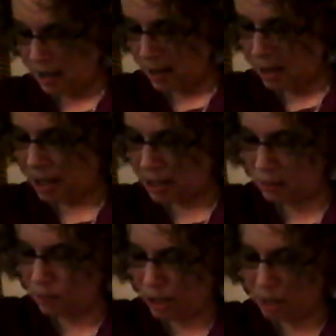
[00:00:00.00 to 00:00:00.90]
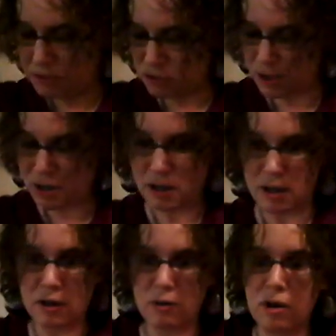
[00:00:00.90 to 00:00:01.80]
Anyway, I've been
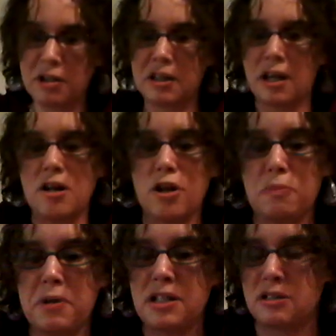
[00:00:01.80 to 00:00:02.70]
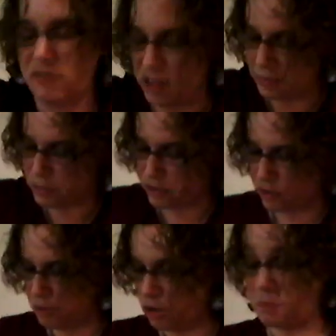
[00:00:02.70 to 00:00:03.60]
wanting to get another piece of fabric
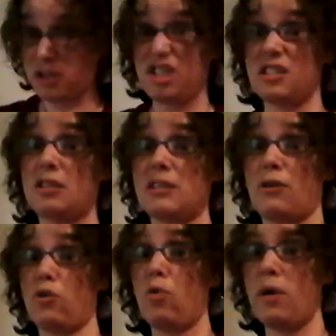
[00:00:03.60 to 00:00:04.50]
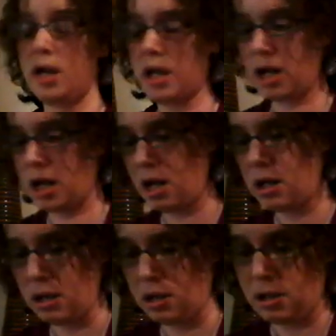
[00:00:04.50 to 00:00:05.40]
from her, but she sells out quick.
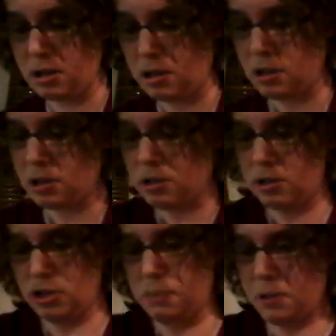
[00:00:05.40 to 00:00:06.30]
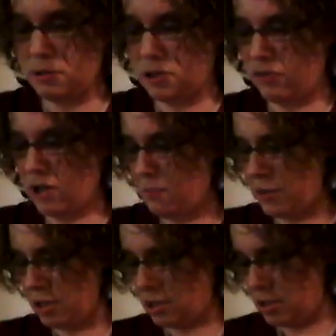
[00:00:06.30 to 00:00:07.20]
She posts the
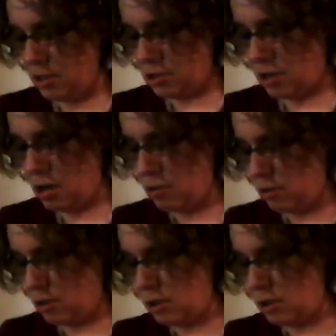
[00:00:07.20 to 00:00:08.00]
fabric and it is gone.